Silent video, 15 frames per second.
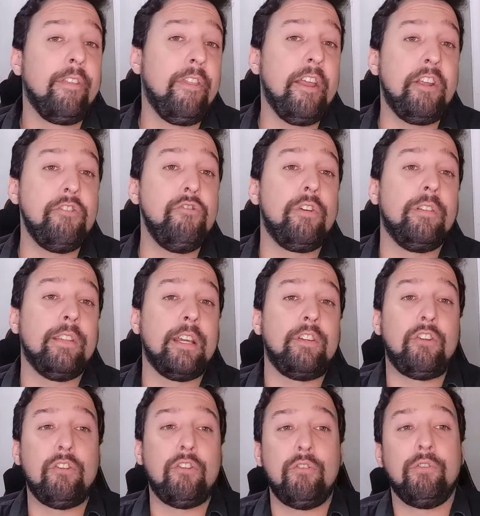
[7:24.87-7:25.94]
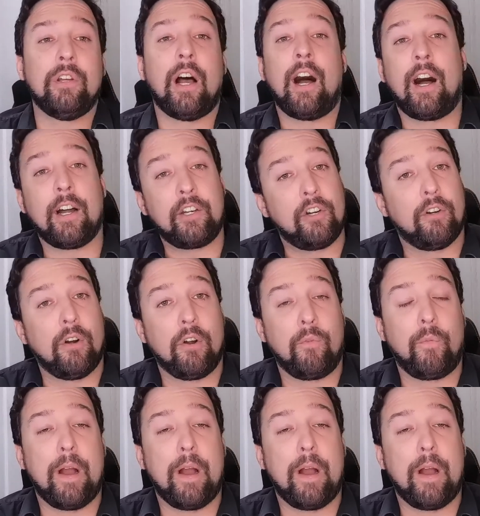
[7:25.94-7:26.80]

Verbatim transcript: that you can then use on your own